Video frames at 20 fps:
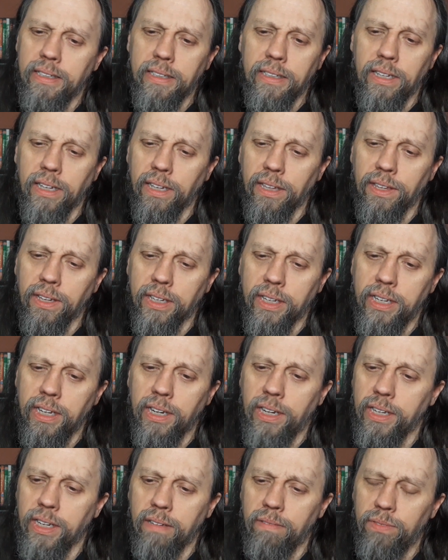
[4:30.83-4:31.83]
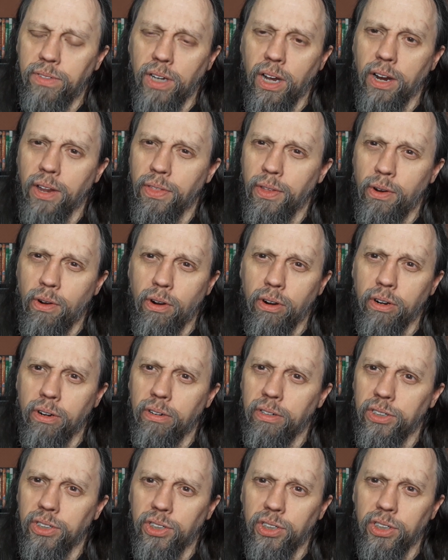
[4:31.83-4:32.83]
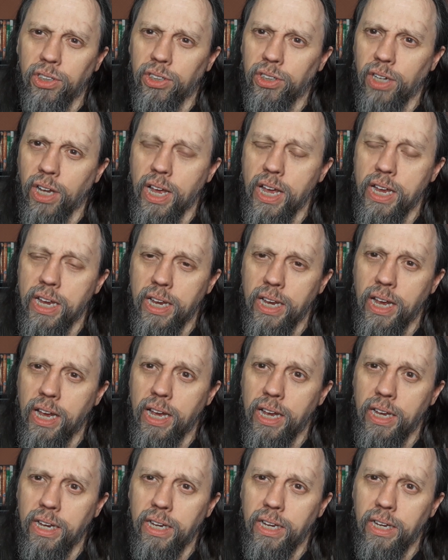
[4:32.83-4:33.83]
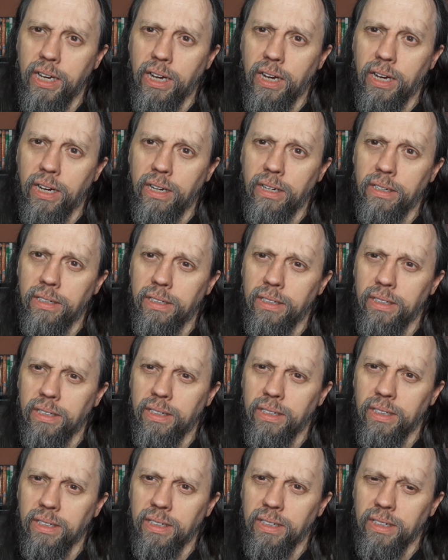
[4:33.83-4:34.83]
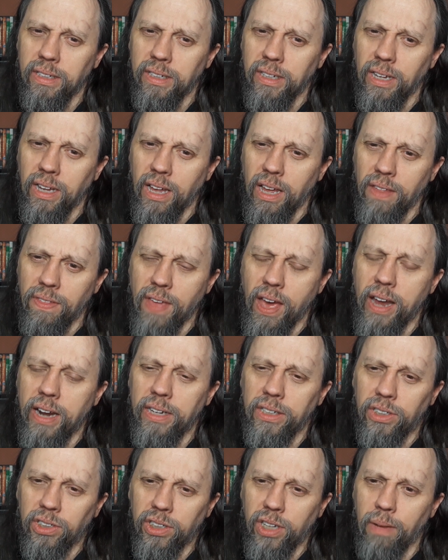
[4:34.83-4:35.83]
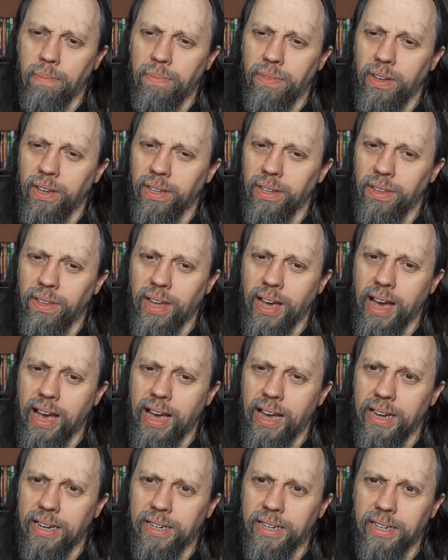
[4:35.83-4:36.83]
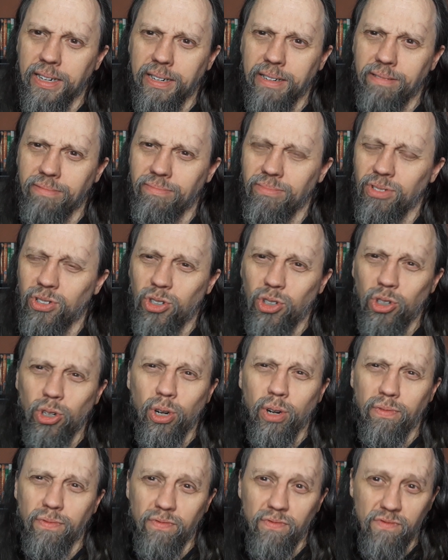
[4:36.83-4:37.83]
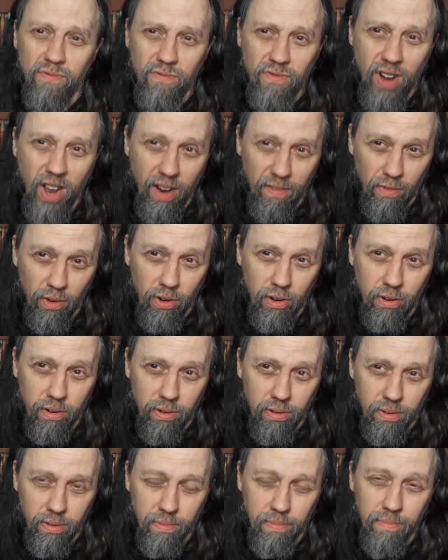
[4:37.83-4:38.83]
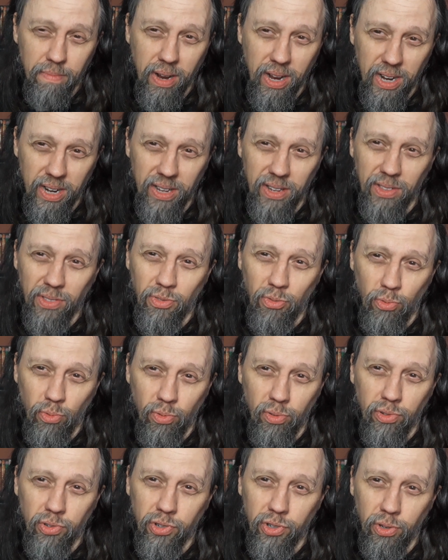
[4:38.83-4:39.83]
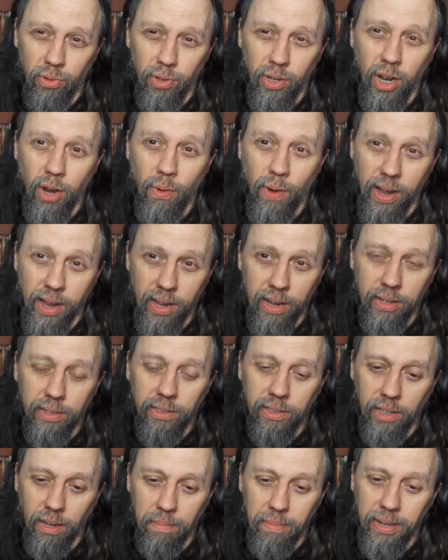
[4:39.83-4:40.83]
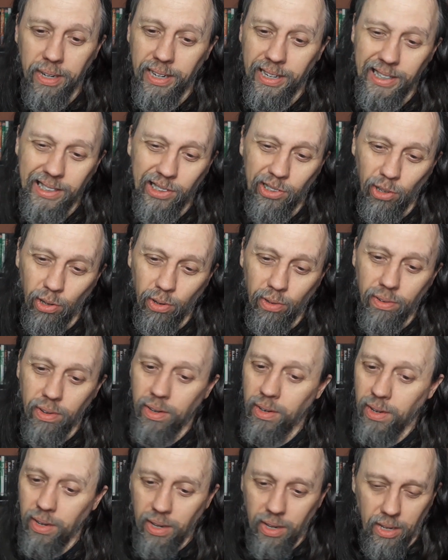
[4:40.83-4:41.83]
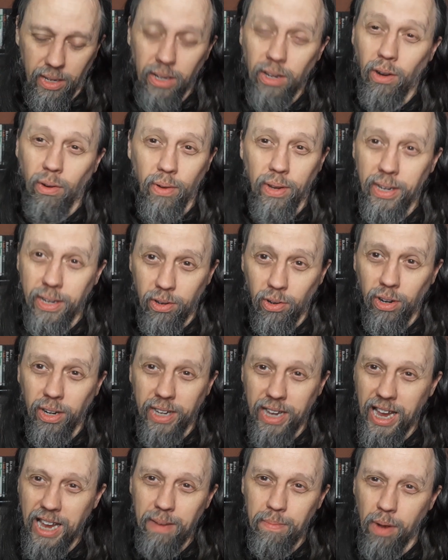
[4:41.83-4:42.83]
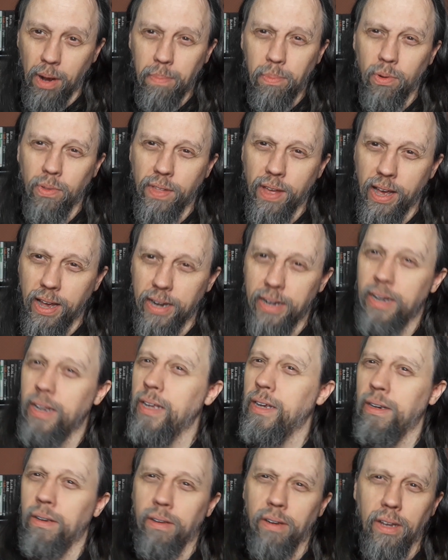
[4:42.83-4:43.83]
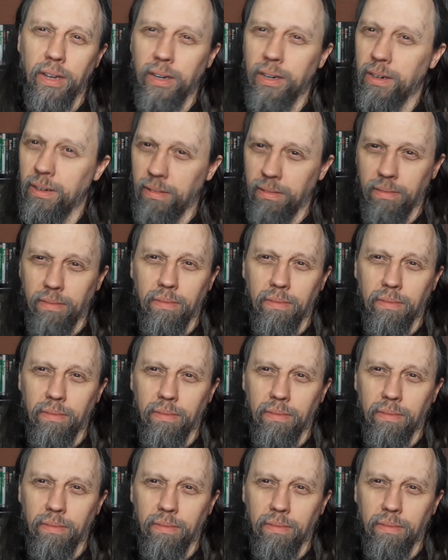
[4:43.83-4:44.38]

The killing of Jonathan Harker is just that is something that should have never made it through the studio heads. I mean, he should have, you know, he could have came up with that and